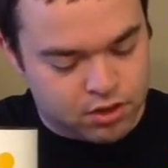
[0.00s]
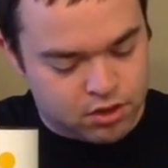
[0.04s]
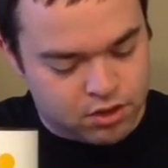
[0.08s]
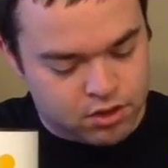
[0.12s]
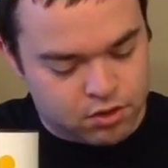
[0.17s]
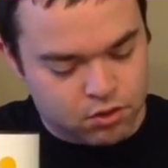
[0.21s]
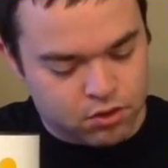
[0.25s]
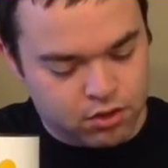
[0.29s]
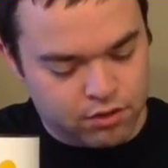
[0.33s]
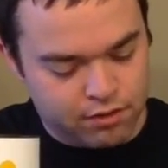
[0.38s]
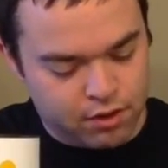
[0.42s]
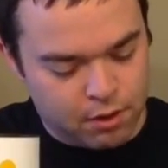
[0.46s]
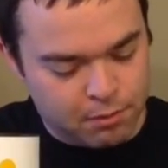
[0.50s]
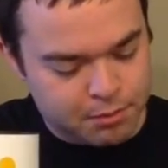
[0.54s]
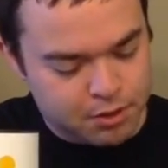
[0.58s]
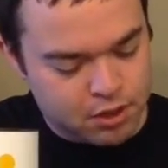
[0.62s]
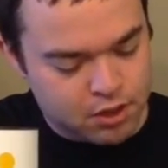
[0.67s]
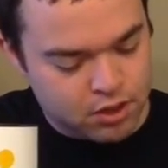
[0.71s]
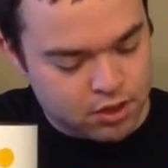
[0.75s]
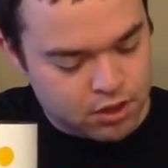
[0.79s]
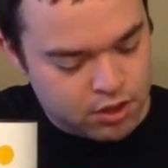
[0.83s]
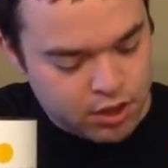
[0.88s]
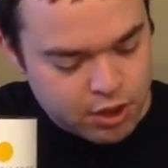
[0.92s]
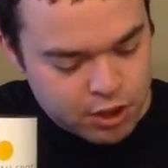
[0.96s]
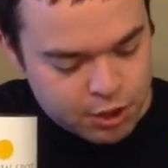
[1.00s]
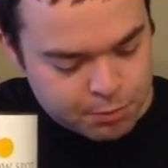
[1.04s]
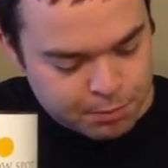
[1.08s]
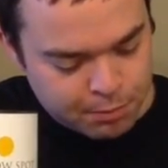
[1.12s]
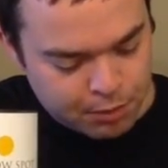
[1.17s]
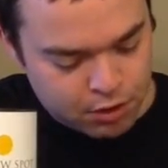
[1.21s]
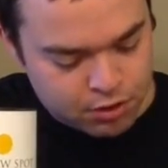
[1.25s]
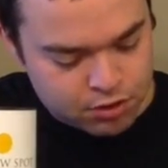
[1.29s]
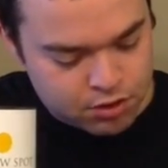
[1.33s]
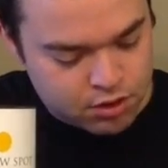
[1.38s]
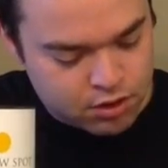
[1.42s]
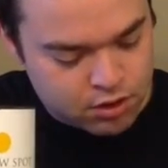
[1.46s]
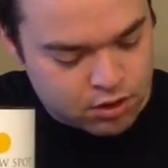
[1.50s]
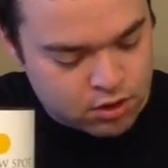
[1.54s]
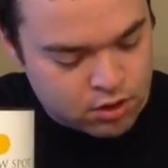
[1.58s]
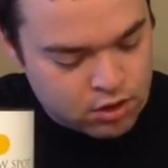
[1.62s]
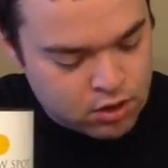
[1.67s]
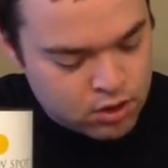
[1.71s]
It's sort of up to each person.